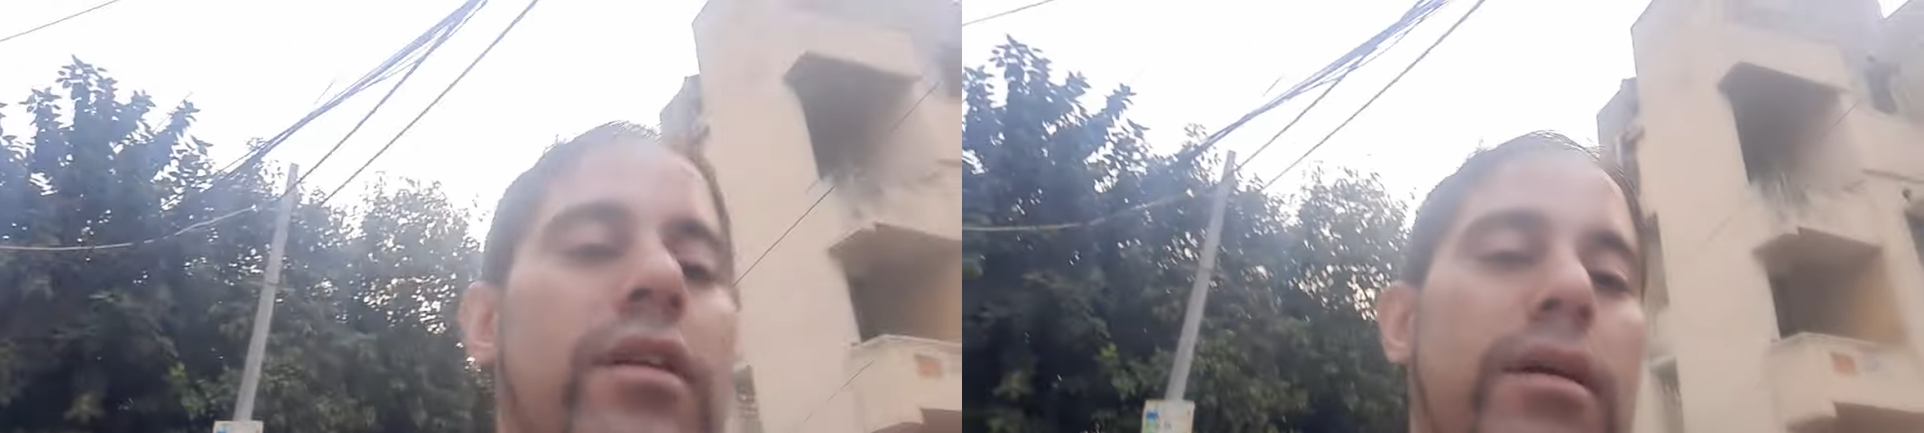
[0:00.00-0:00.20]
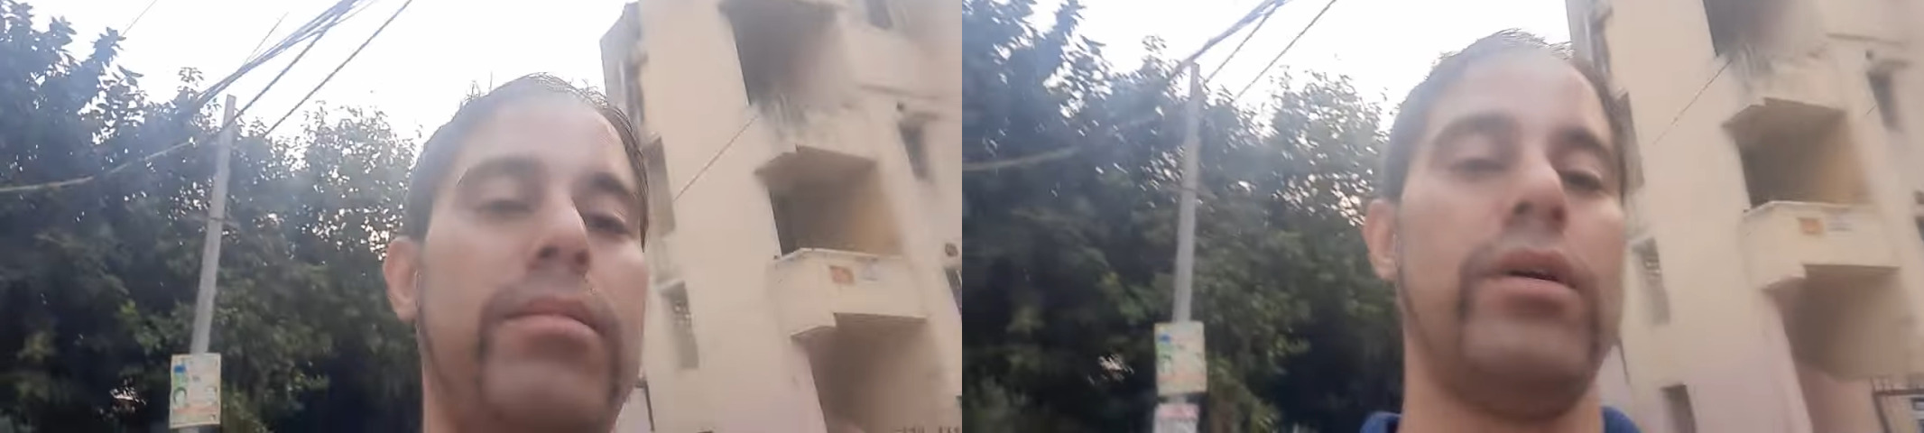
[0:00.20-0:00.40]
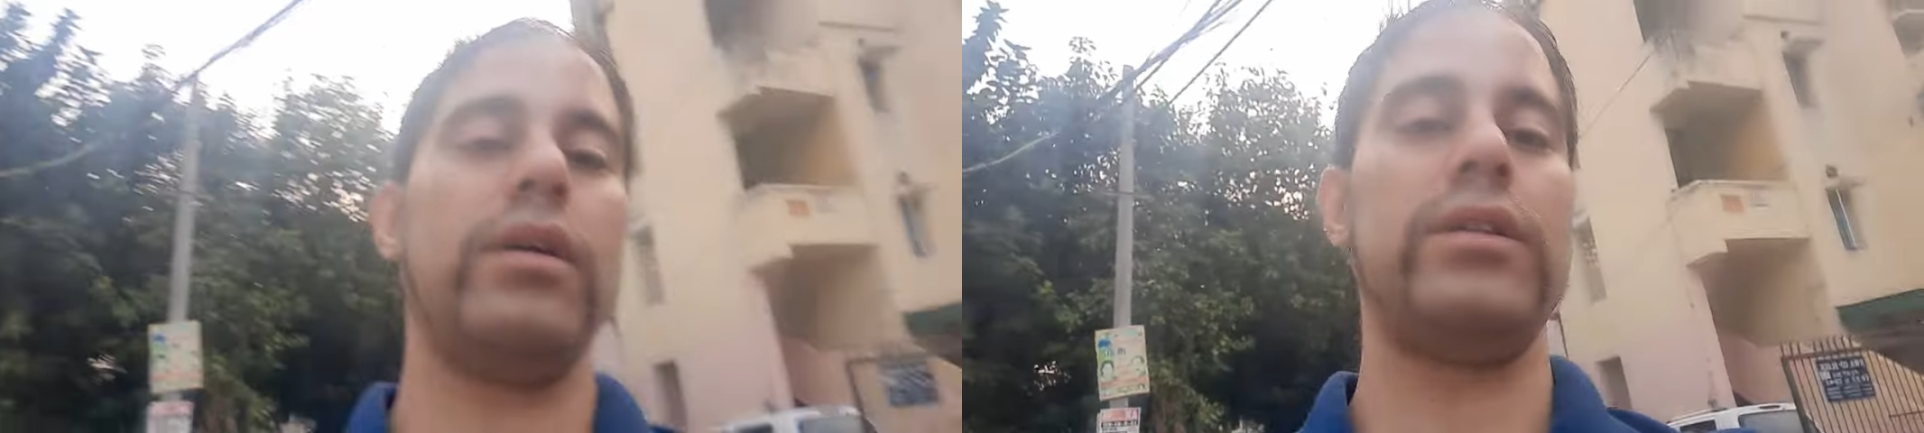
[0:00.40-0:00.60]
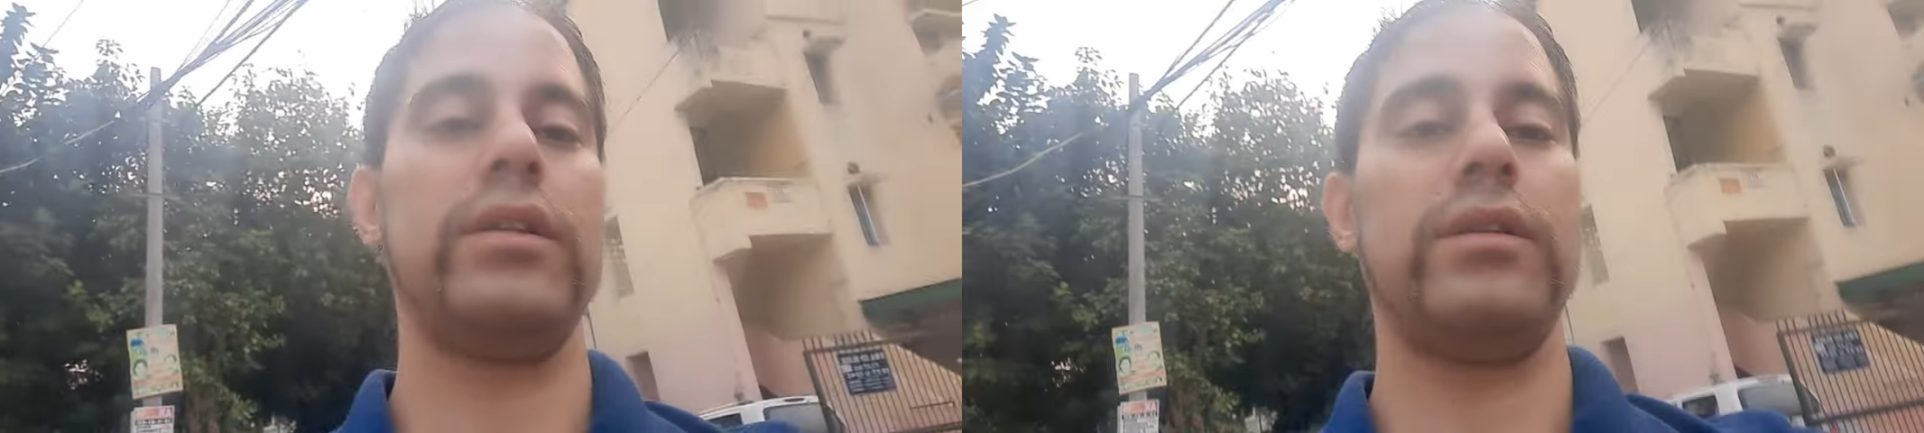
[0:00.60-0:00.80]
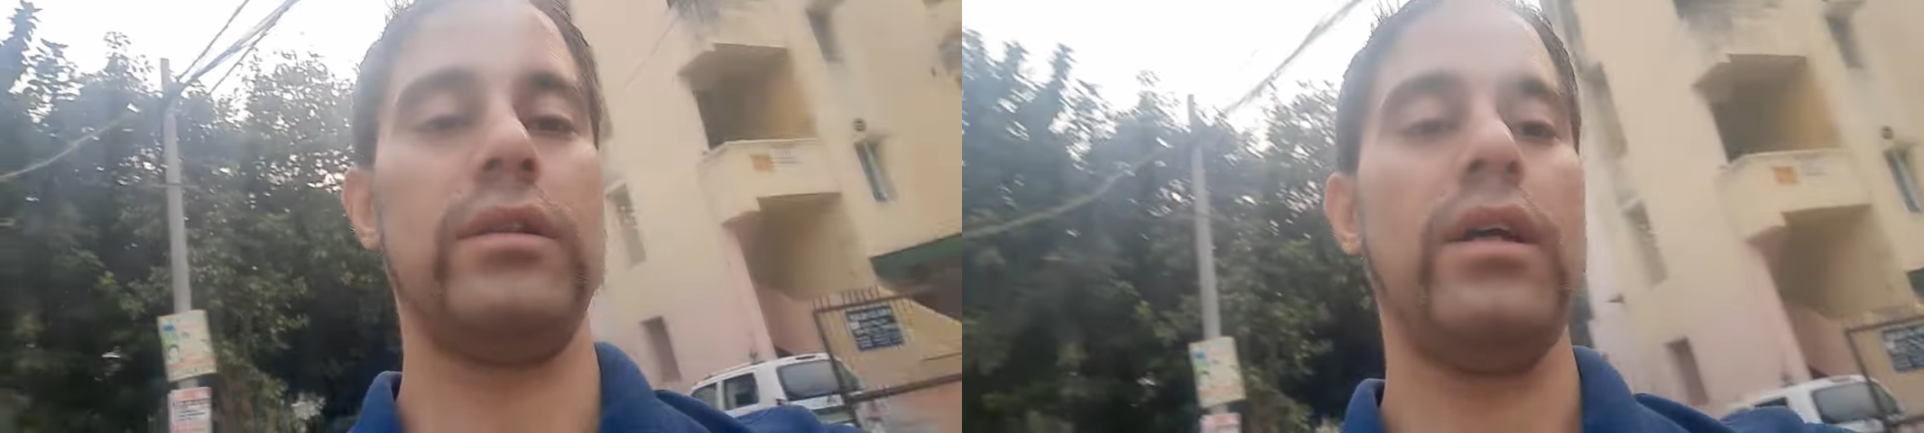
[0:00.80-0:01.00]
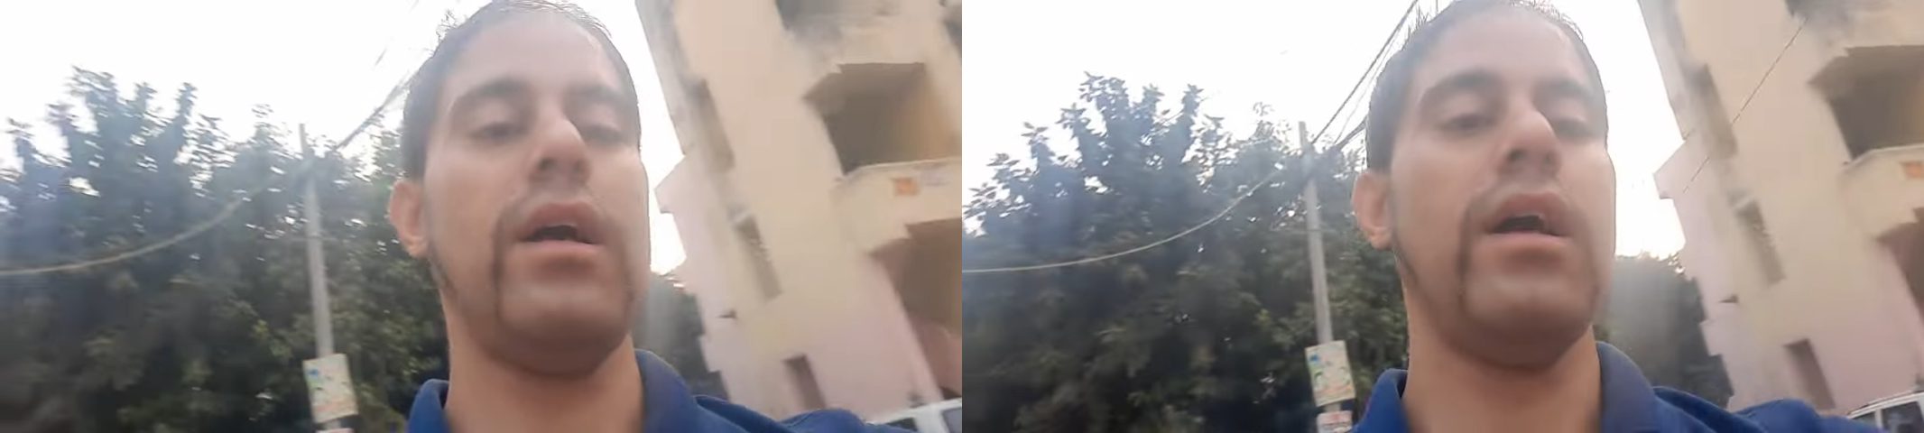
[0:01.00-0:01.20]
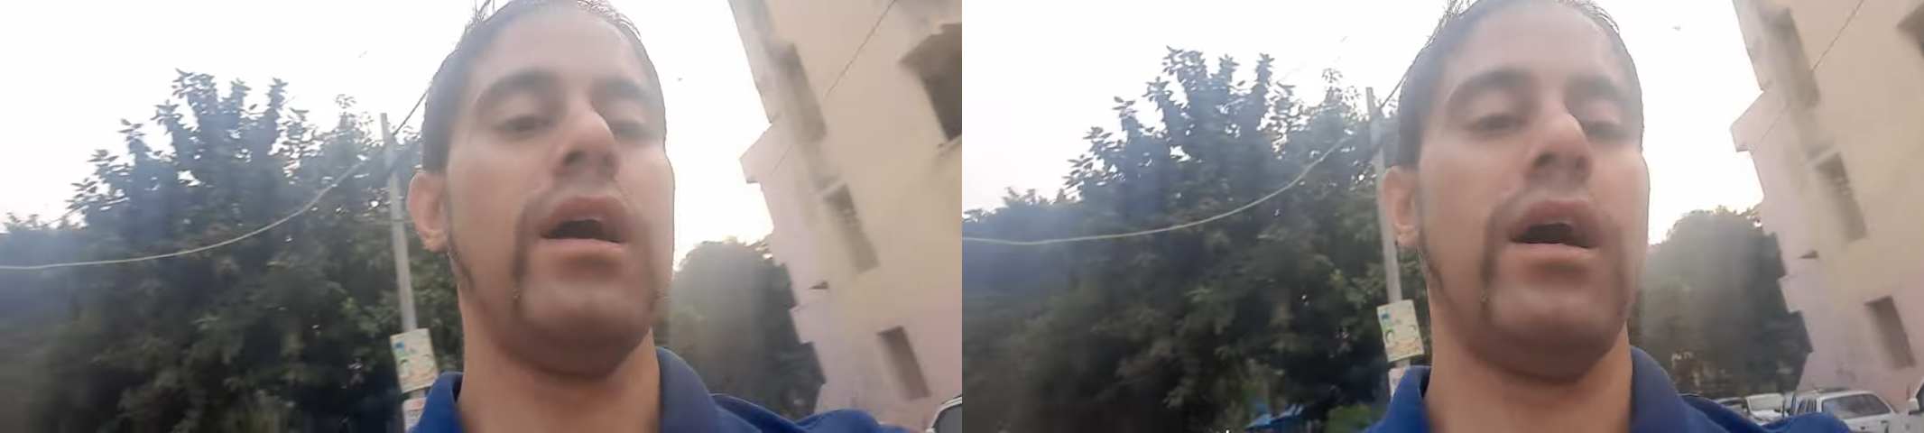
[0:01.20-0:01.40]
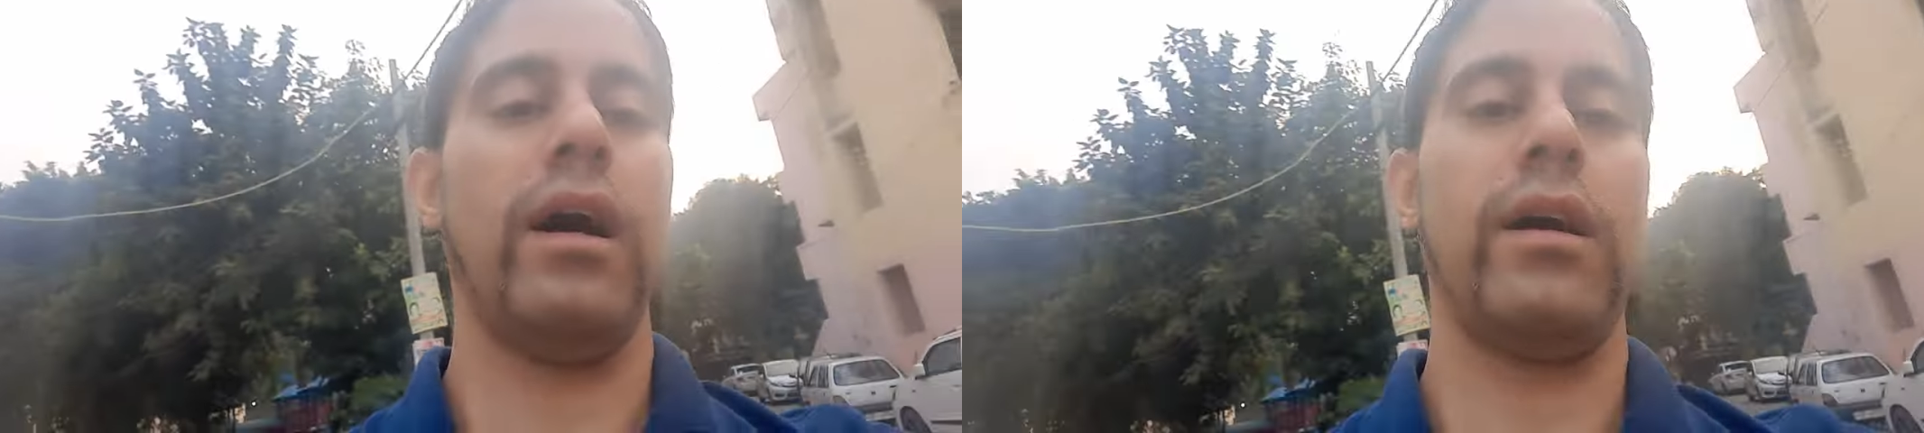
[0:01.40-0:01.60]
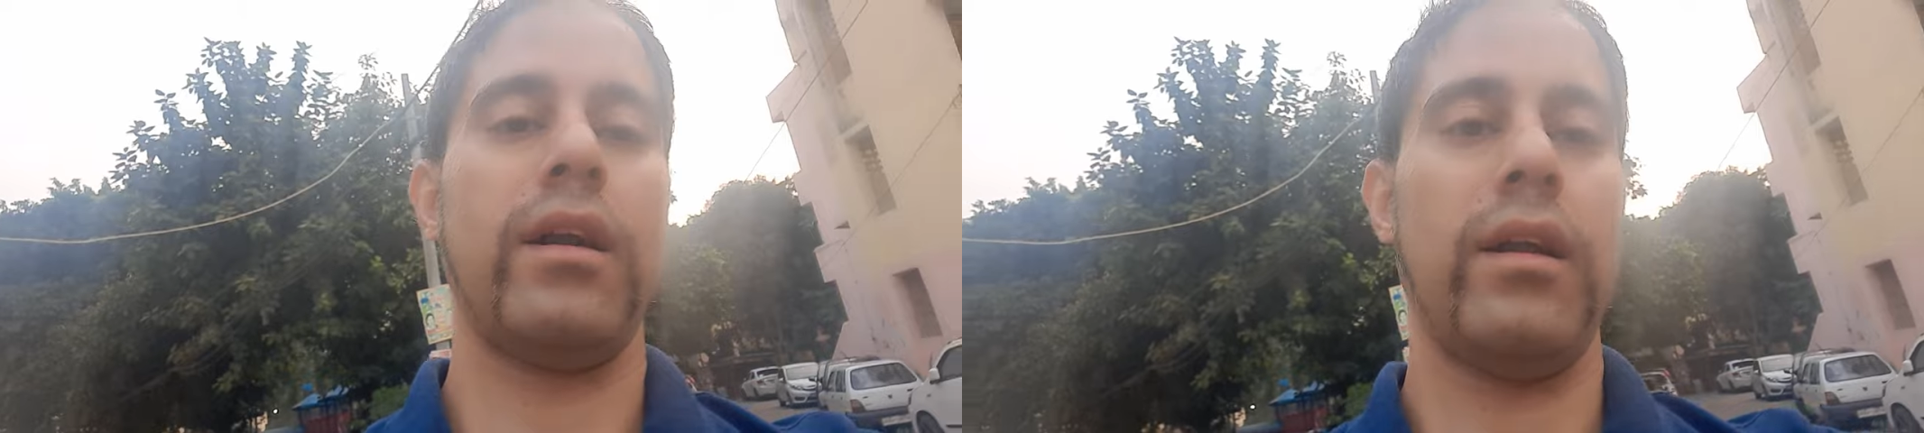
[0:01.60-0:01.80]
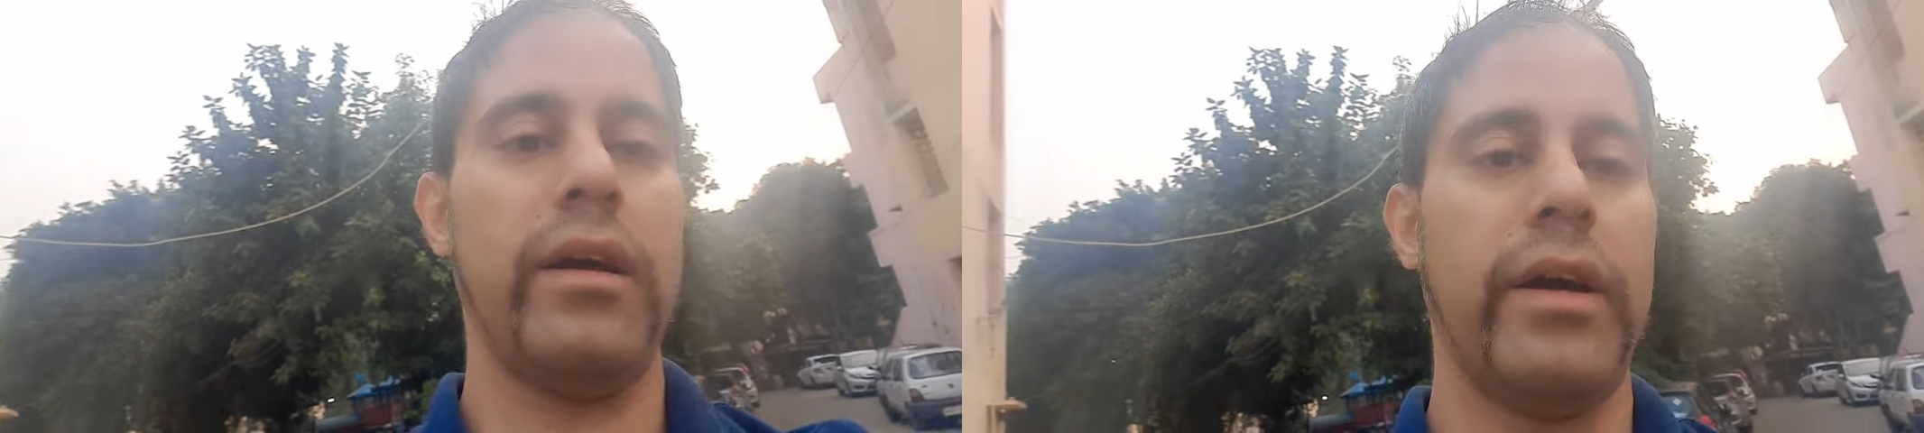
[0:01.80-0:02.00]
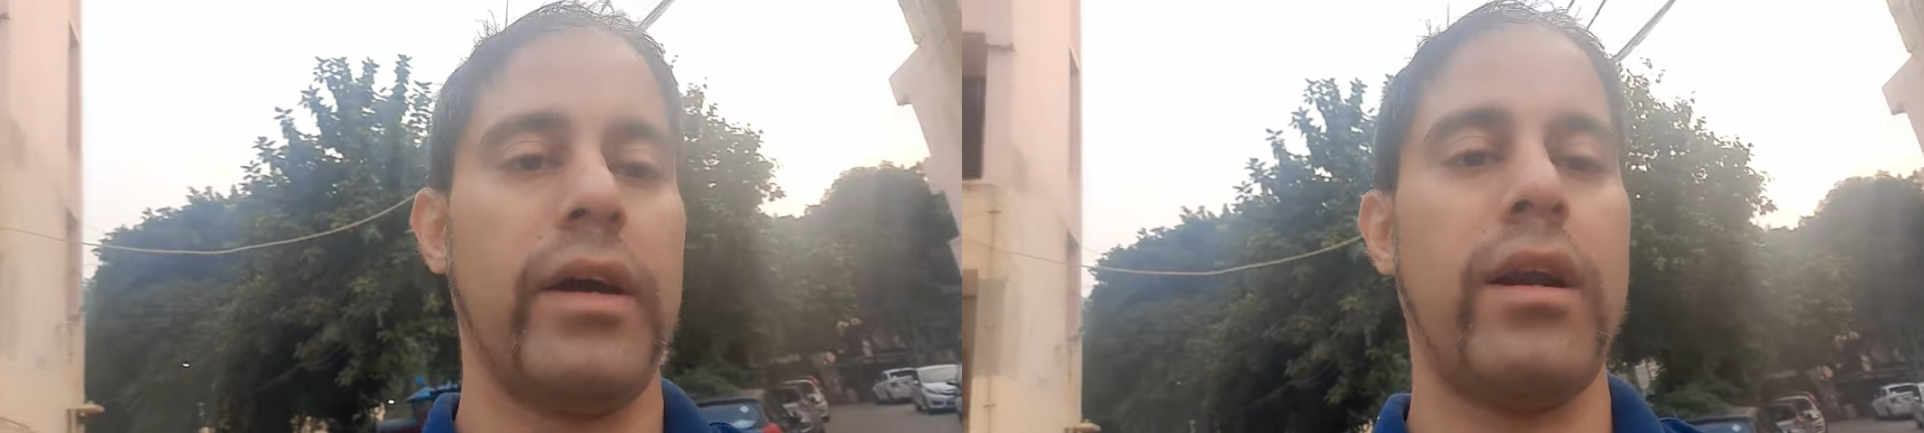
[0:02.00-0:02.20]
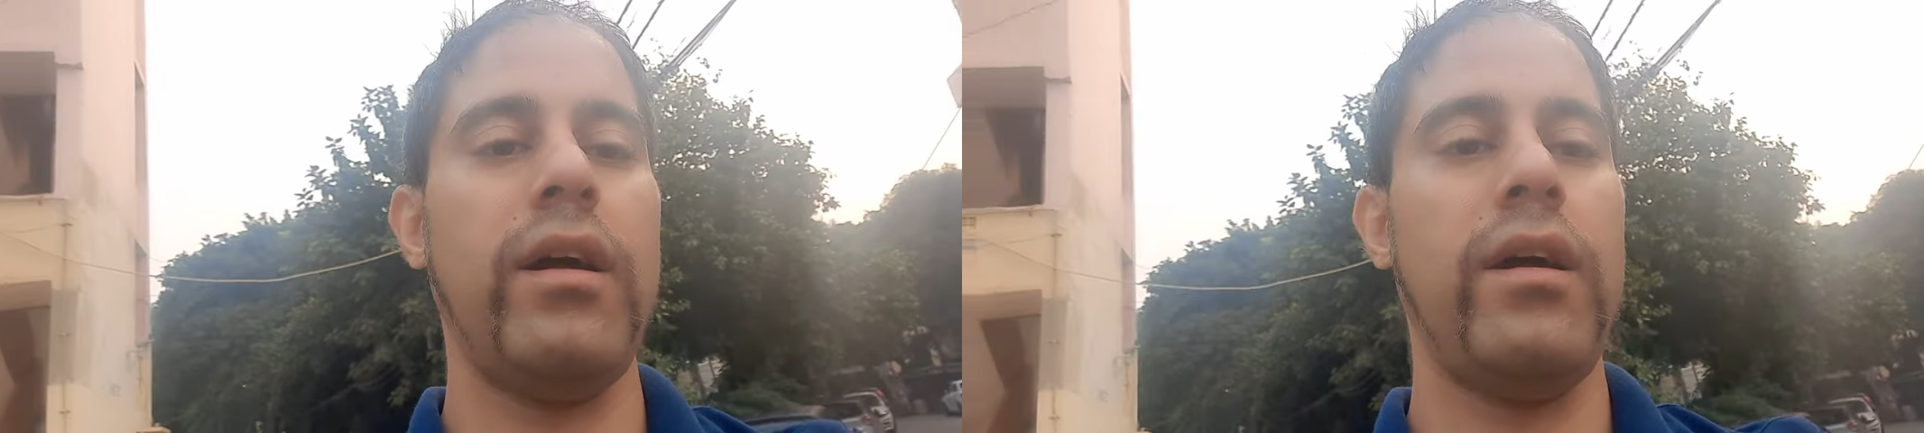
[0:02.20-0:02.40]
repercussions are here